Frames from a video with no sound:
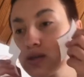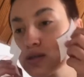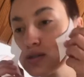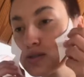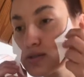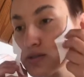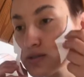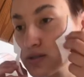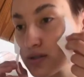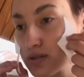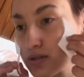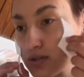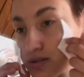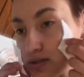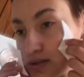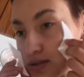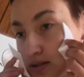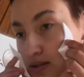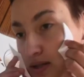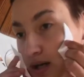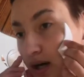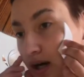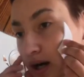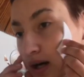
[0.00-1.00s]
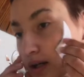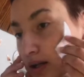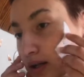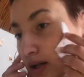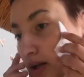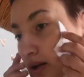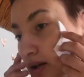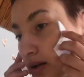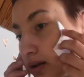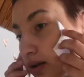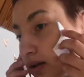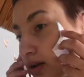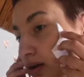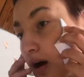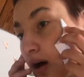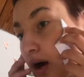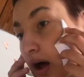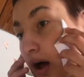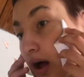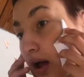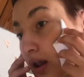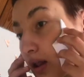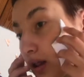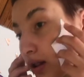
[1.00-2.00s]
is just adding
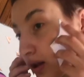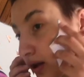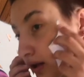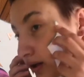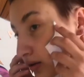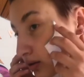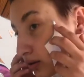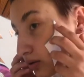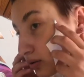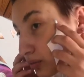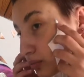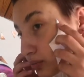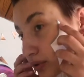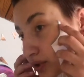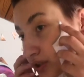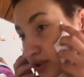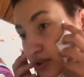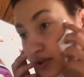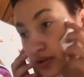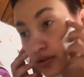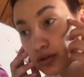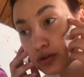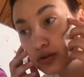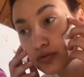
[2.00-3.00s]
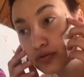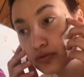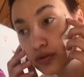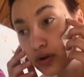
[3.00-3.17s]
a little bit of